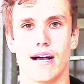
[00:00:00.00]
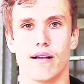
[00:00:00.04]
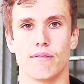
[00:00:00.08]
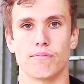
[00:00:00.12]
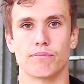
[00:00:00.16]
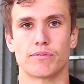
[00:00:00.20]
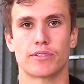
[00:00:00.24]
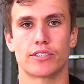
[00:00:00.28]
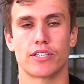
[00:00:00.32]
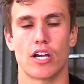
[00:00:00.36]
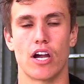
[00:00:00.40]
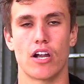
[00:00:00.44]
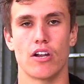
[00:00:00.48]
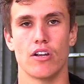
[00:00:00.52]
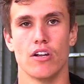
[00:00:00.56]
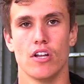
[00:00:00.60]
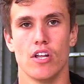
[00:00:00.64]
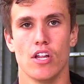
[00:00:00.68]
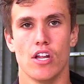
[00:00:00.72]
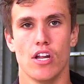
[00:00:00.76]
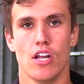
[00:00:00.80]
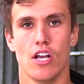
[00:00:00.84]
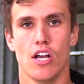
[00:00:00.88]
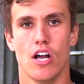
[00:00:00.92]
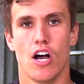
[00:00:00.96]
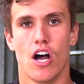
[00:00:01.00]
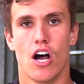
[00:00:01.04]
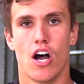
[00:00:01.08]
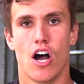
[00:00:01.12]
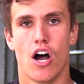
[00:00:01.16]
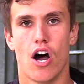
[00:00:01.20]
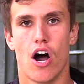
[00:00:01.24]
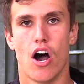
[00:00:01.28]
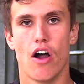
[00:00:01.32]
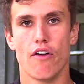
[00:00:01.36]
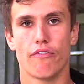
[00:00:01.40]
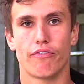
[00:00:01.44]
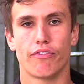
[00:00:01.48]
so
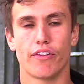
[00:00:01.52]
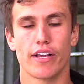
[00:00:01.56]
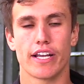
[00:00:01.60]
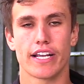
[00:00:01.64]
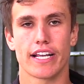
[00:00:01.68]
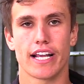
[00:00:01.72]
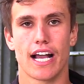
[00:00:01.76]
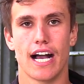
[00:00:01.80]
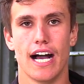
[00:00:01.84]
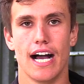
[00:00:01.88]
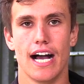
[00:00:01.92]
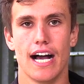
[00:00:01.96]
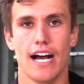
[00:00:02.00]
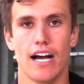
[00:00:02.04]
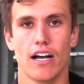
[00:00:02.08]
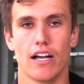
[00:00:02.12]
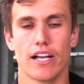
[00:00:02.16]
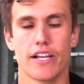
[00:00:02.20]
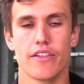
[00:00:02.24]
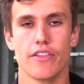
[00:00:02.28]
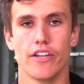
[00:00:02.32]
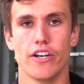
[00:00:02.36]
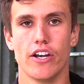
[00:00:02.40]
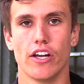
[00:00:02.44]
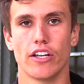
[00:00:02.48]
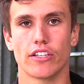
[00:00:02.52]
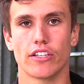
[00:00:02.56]
hopefully in the